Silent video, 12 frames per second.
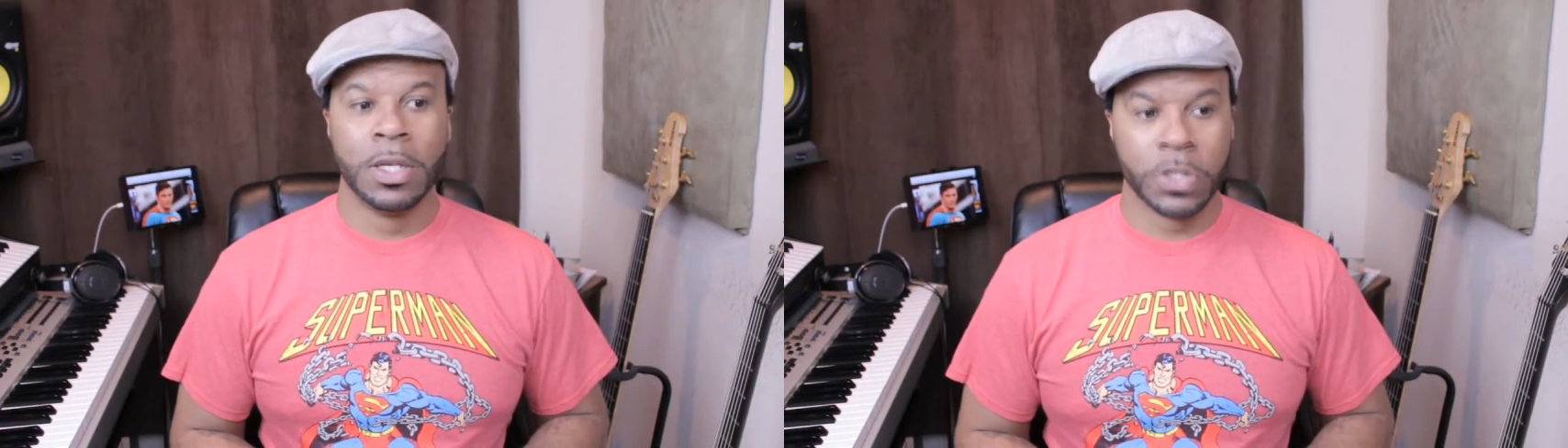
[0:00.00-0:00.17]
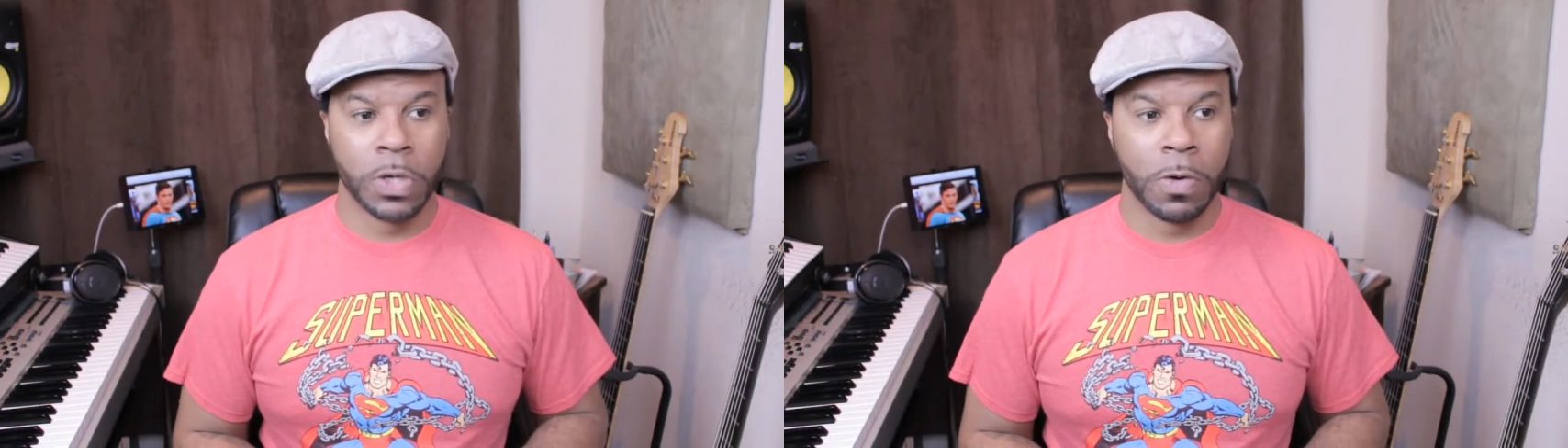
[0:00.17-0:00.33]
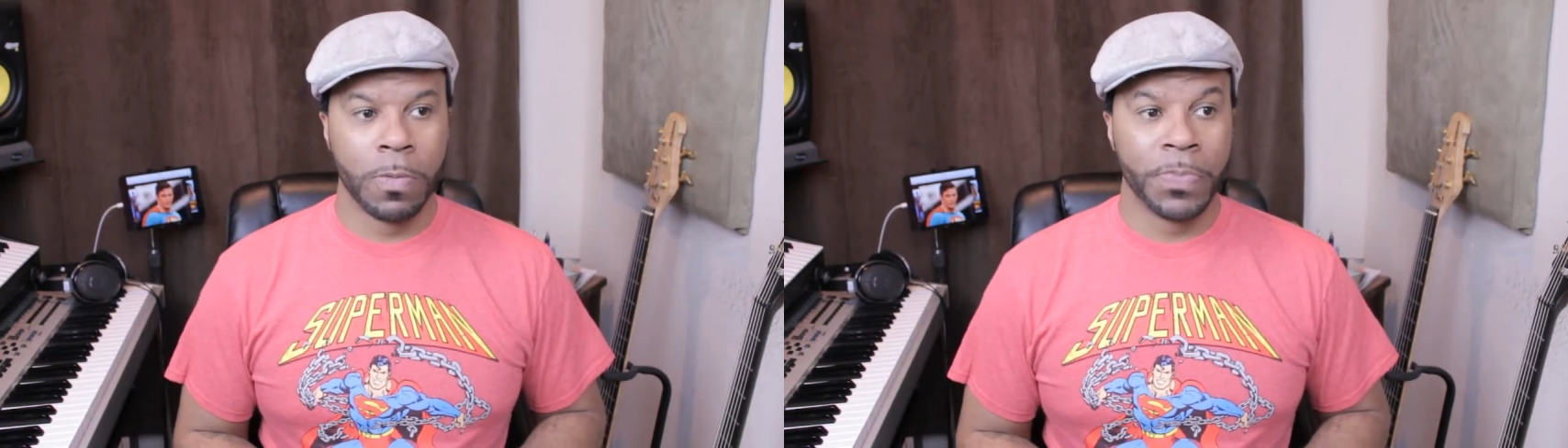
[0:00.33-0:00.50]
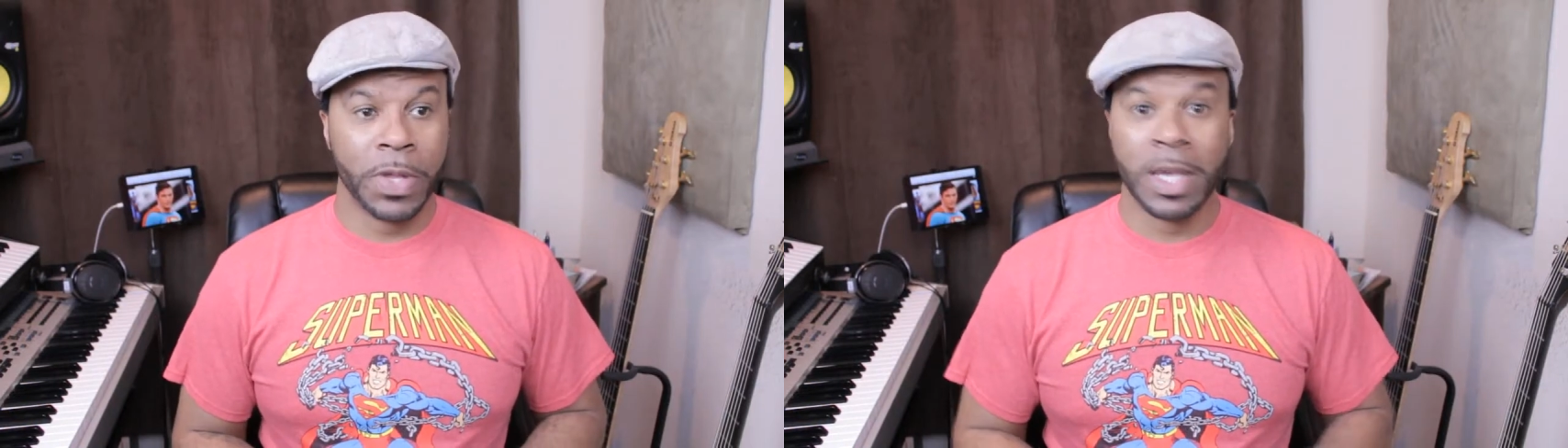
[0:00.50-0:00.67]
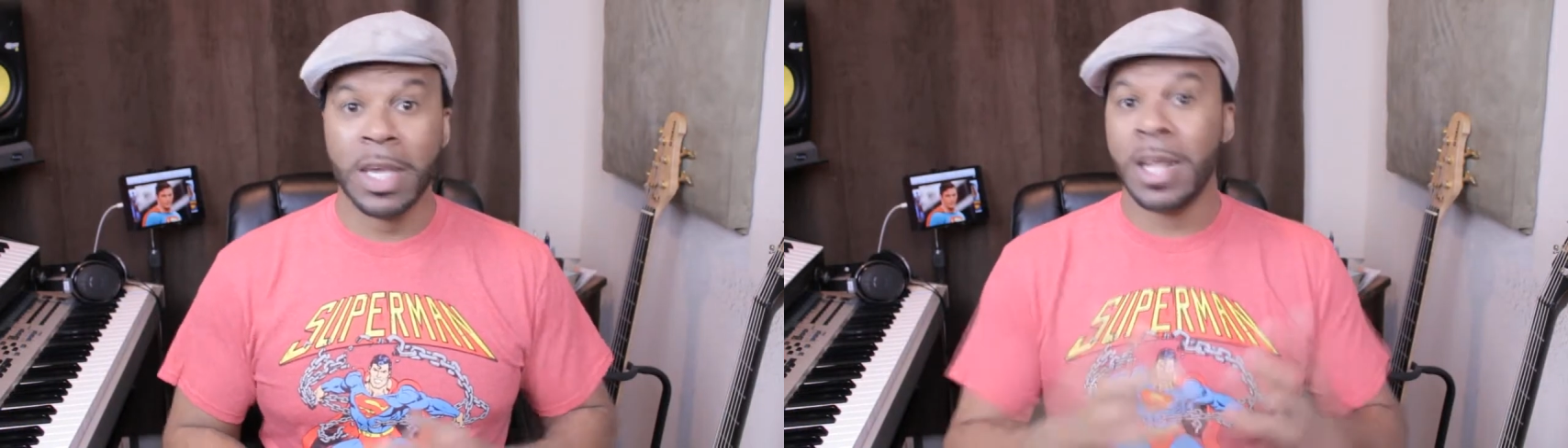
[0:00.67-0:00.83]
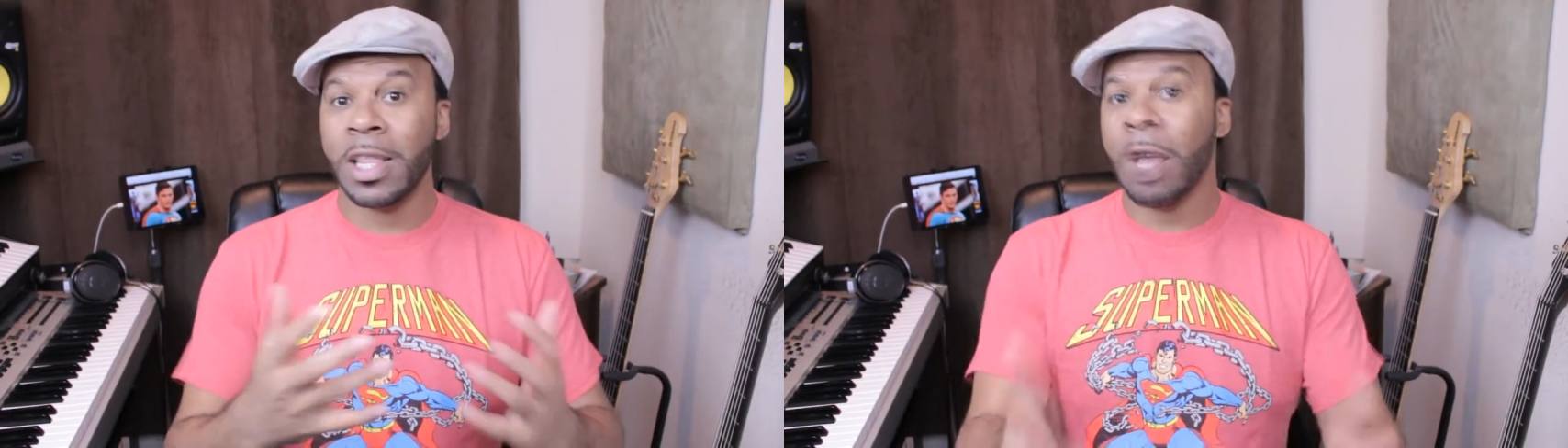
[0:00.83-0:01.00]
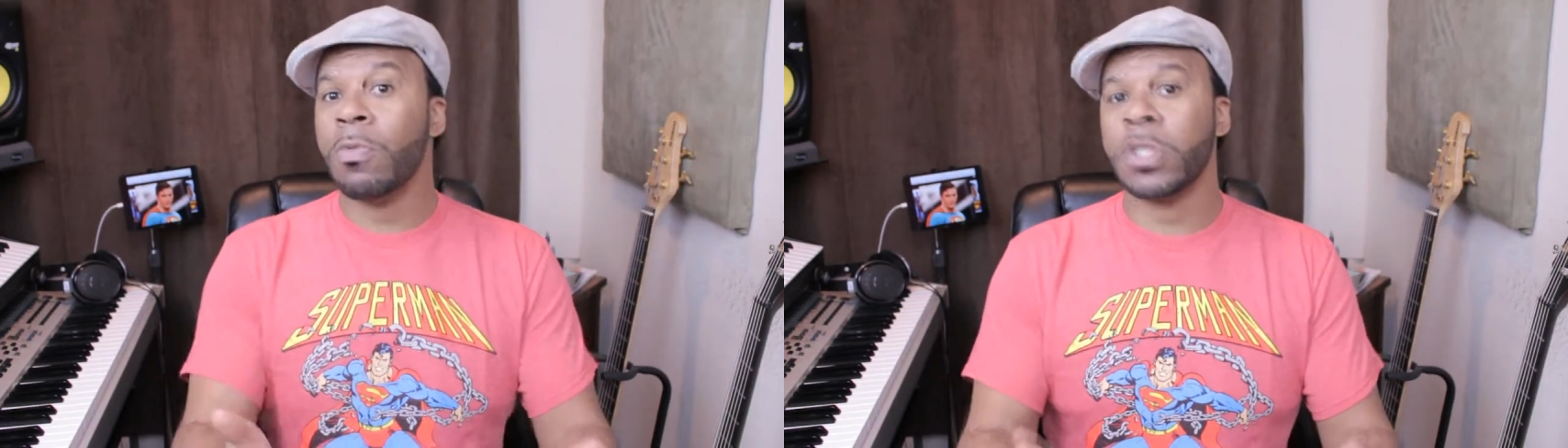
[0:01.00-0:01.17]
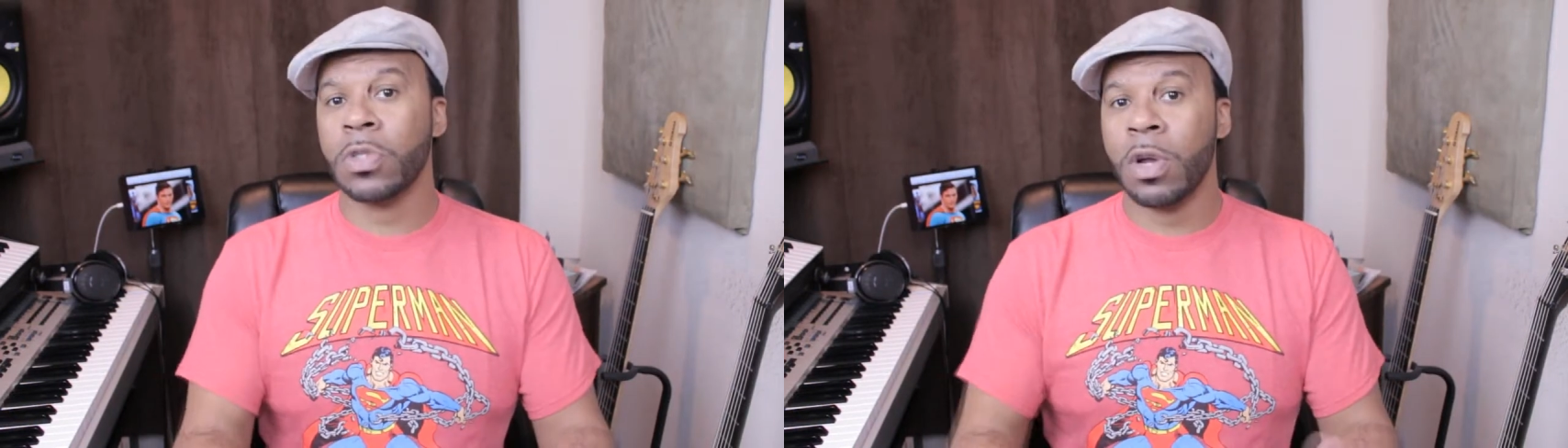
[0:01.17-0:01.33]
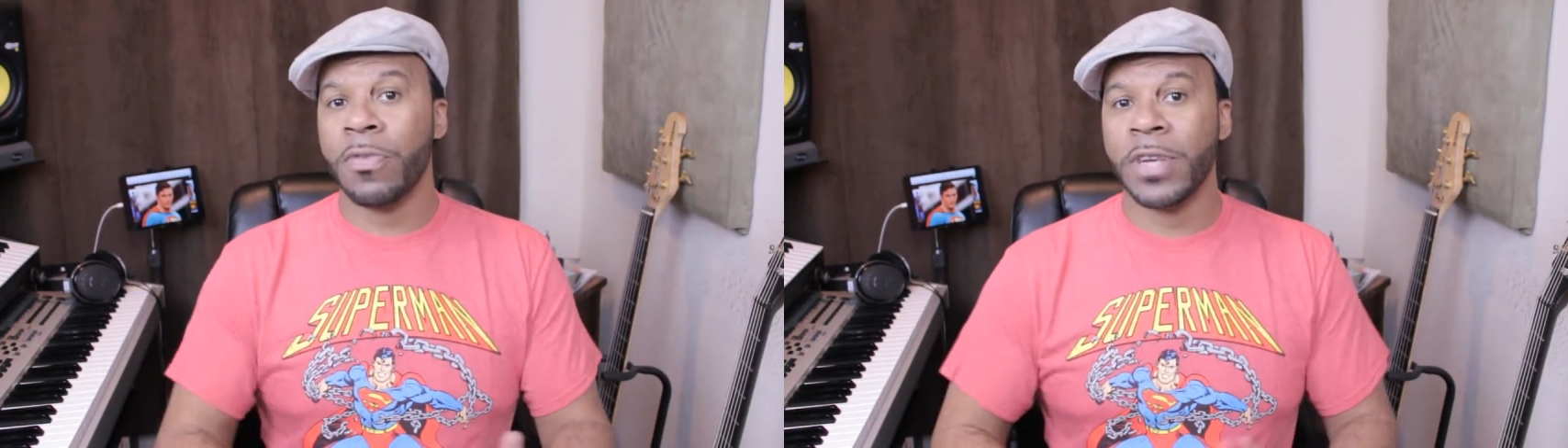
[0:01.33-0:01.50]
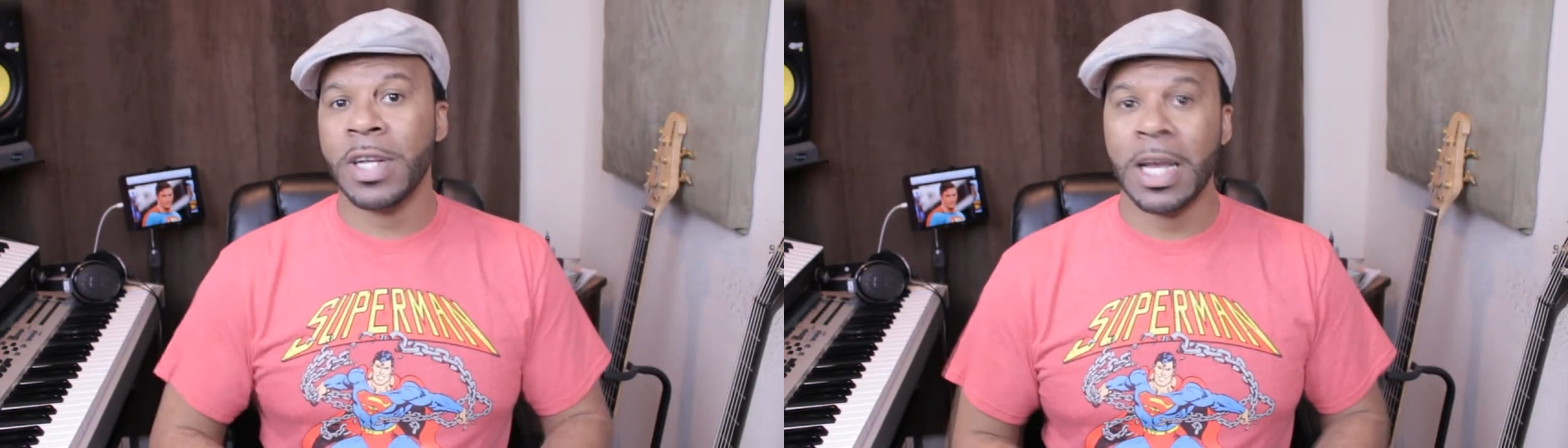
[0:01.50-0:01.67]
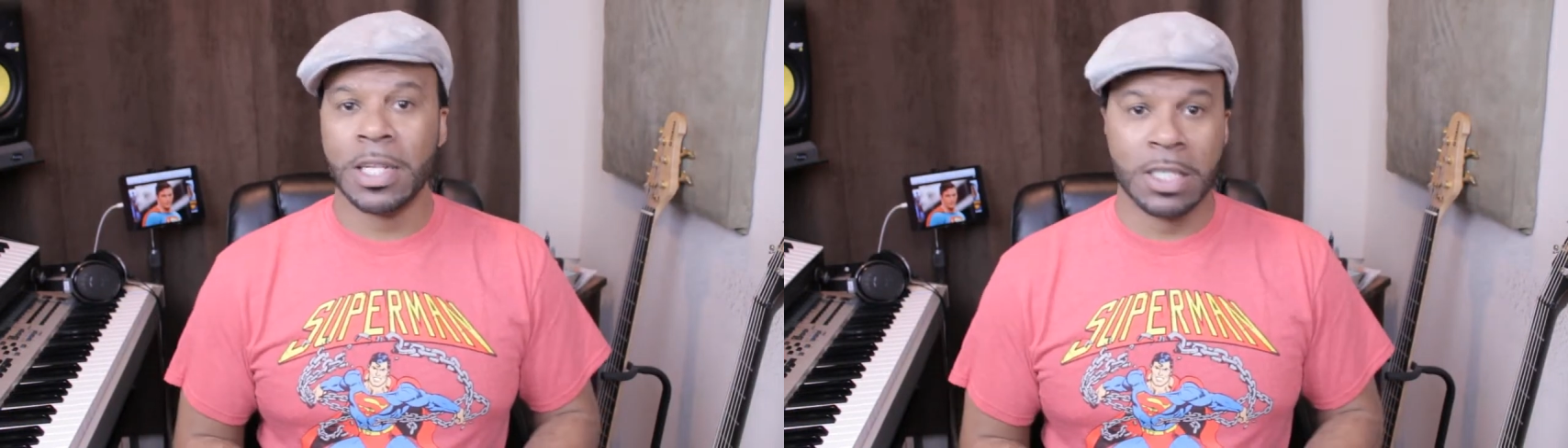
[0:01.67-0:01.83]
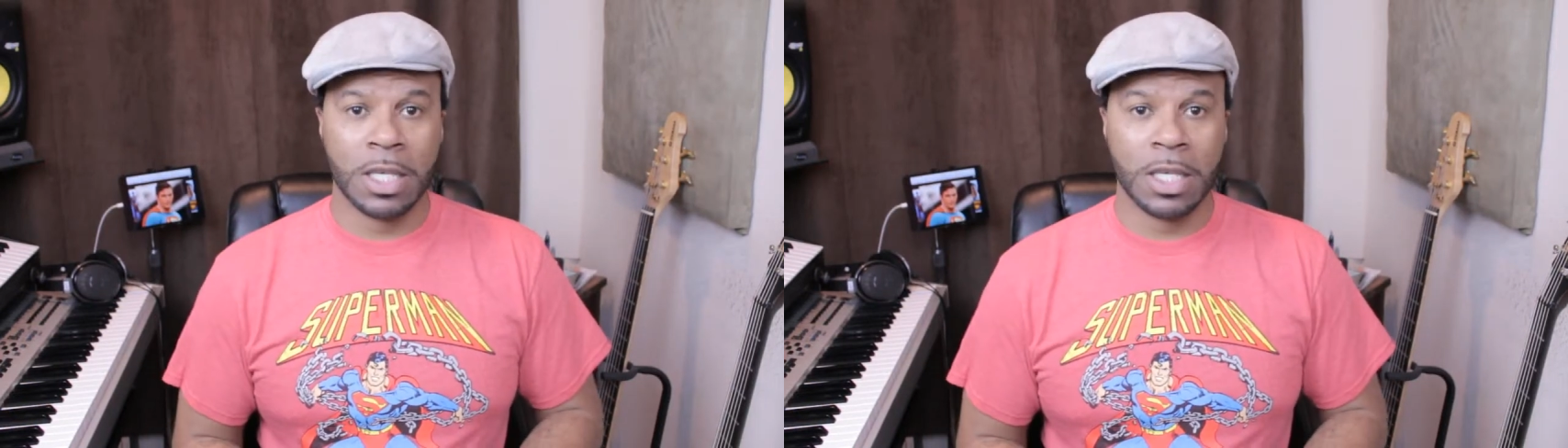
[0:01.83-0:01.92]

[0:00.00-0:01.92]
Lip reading: So again, and that was sort of a nod